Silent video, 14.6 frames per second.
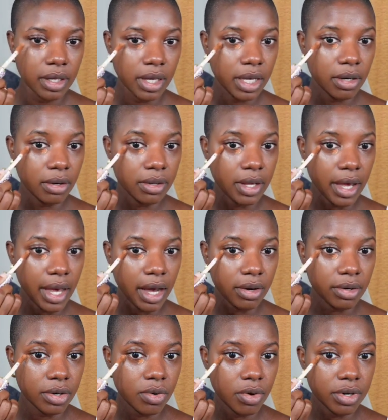and on the
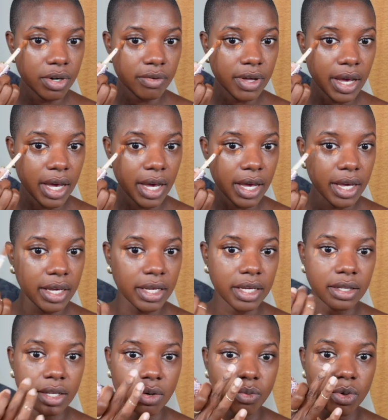outer corner of the eye,
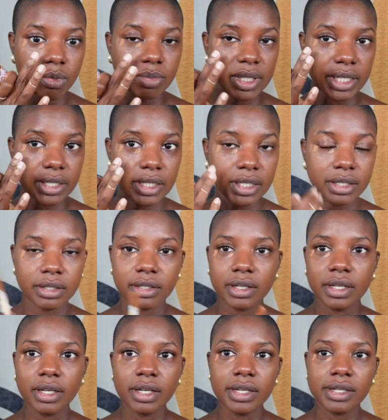and then we'll blend it.
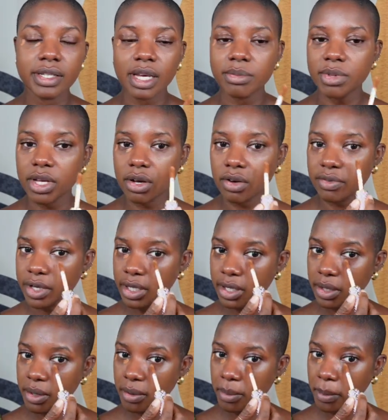Same thing over
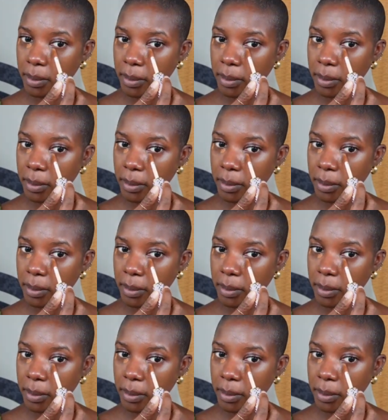here.